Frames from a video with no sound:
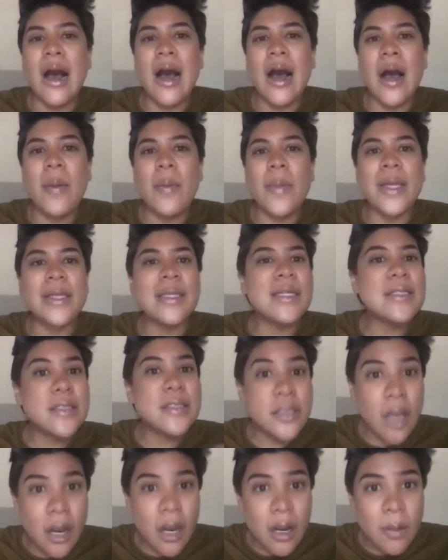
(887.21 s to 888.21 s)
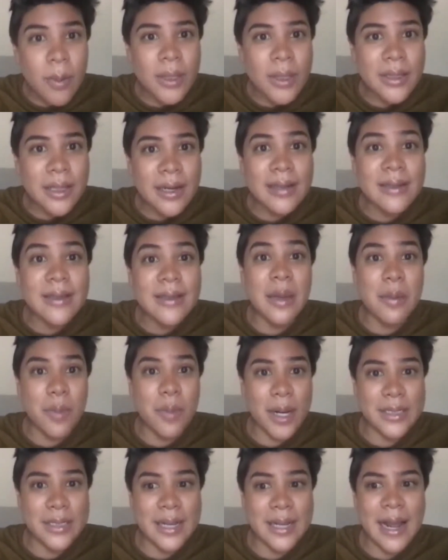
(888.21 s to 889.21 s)
And let's talk about that and the
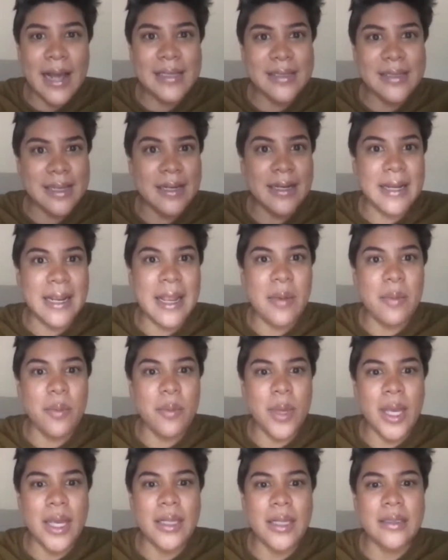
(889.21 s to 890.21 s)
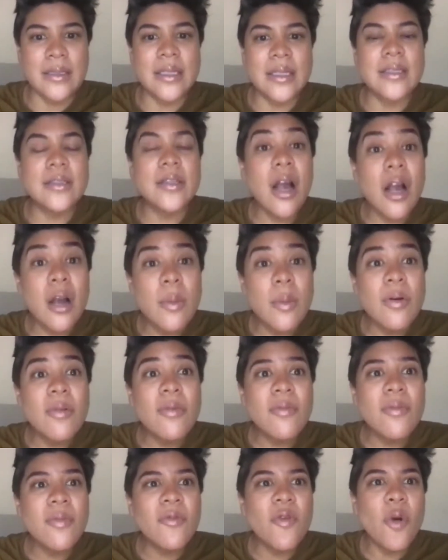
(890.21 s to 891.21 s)
impact it has that in campaigns. Let's talk
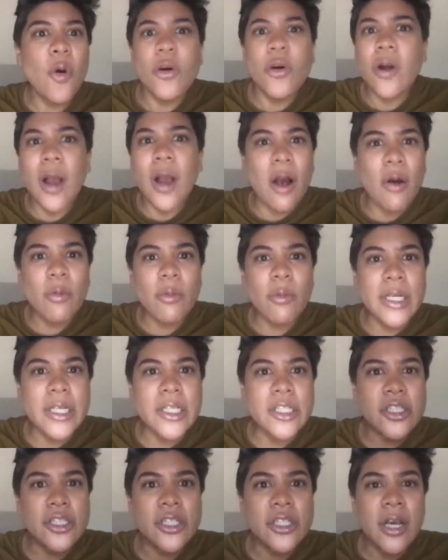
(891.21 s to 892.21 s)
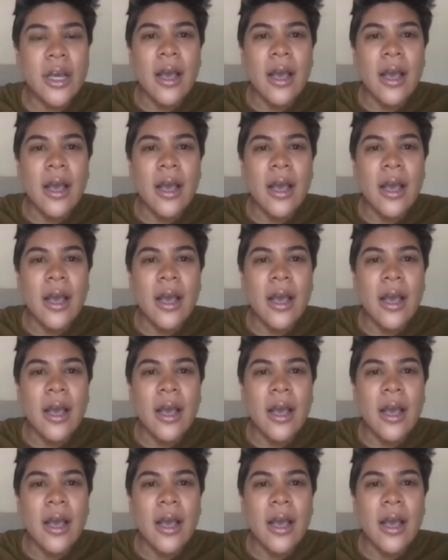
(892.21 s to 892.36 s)
about voter outreach.